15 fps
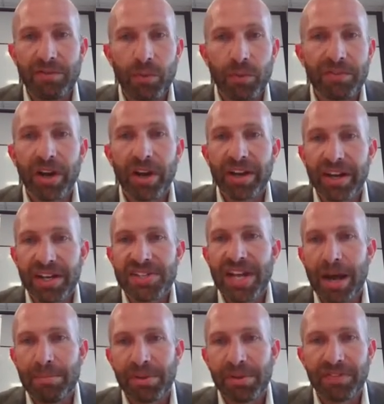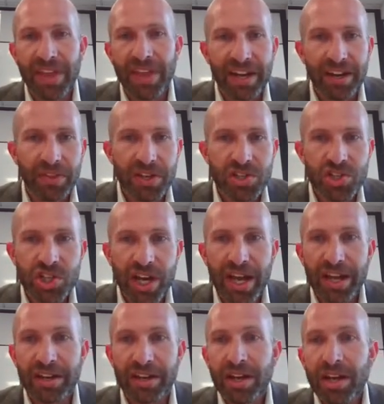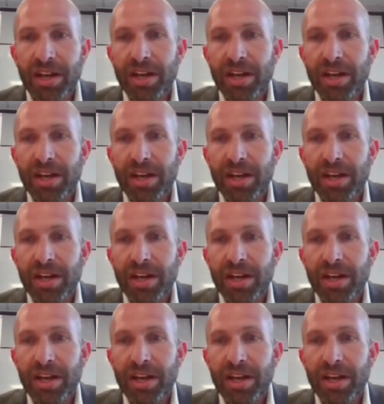And we've got an example of that in this chart.